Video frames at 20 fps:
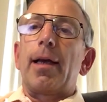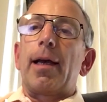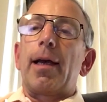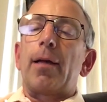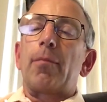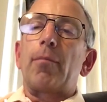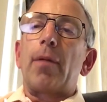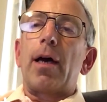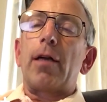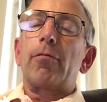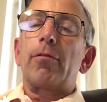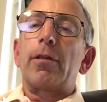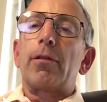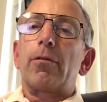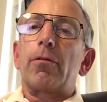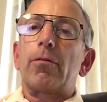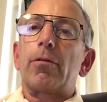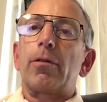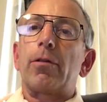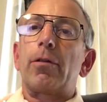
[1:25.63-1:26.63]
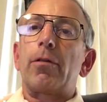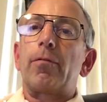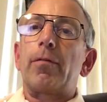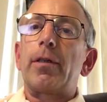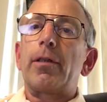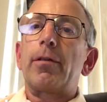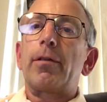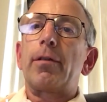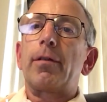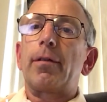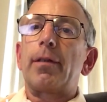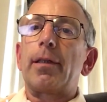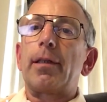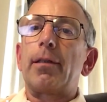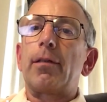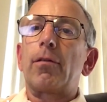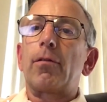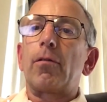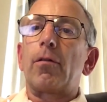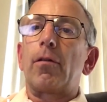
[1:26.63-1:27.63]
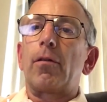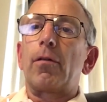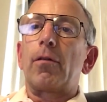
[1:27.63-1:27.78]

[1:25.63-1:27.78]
And moderate or severe disease